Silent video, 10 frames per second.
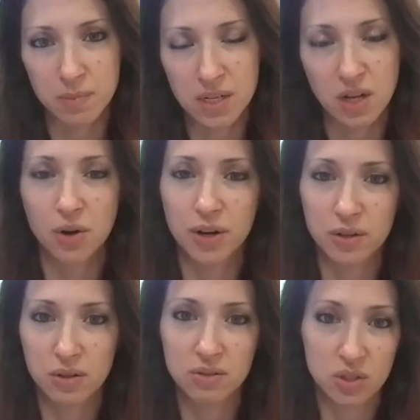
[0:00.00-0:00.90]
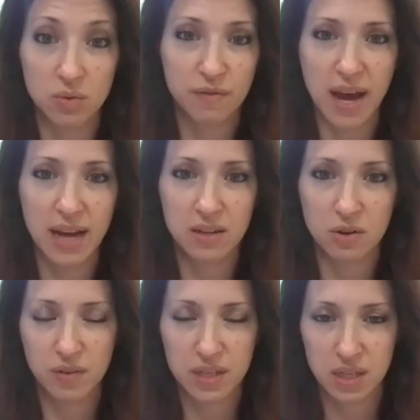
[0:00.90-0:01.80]
material to a fact
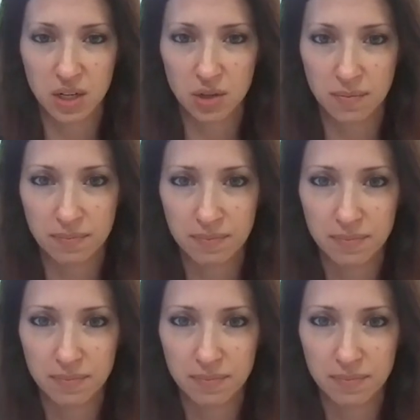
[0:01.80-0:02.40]
under investigation.